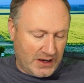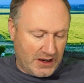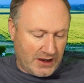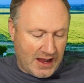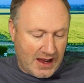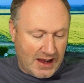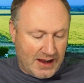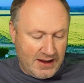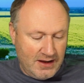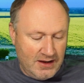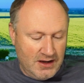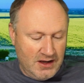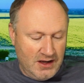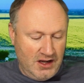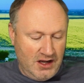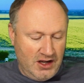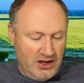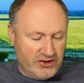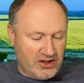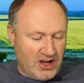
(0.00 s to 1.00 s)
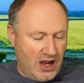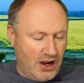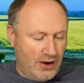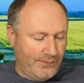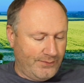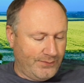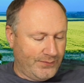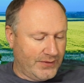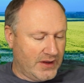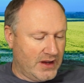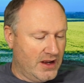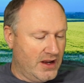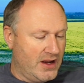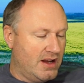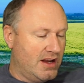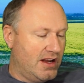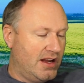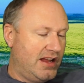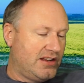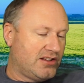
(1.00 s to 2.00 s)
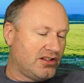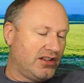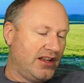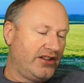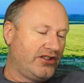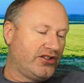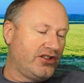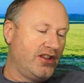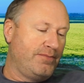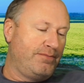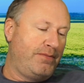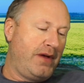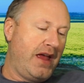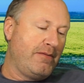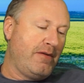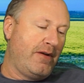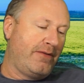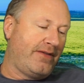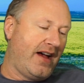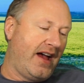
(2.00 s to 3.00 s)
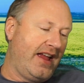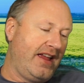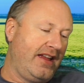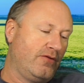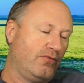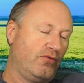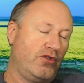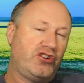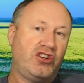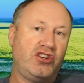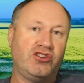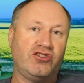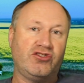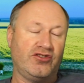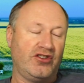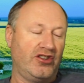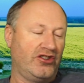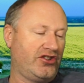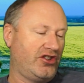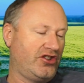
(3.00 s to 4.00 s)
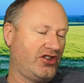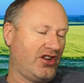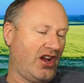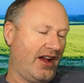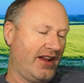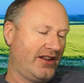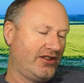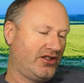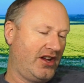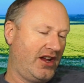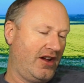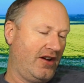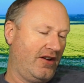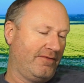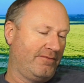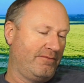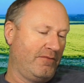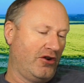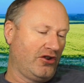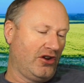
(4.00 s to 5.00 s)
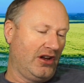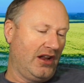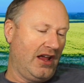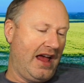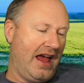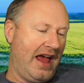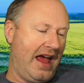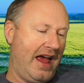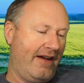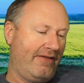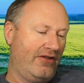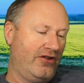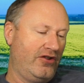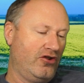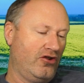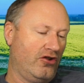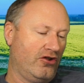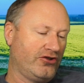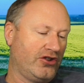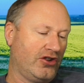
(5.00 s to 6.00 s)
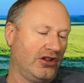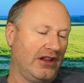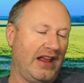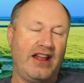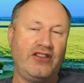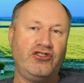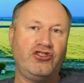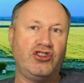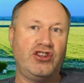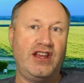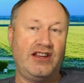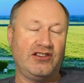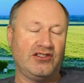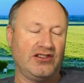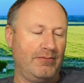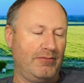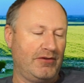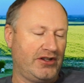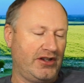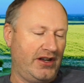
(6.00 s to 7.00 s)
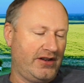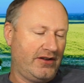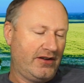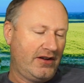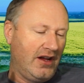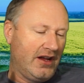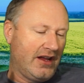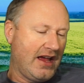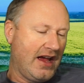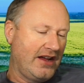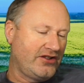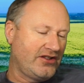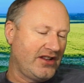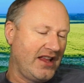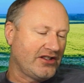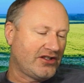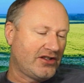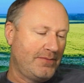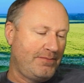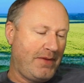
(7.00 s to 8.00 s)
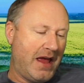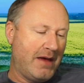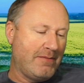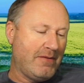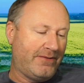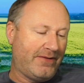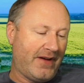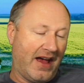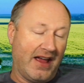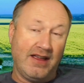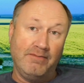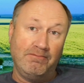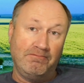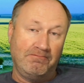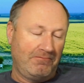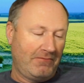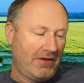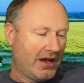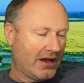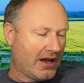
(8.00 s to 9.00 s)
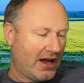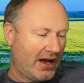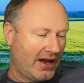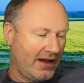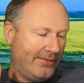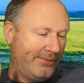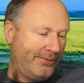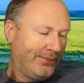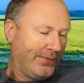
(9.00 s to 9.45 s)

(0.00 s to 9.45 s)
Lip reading: okay? So, it's linked to the BMFA, which is the Society of Model Air and Nautical Engineers Limited, okay? So that's the BMFA, okay?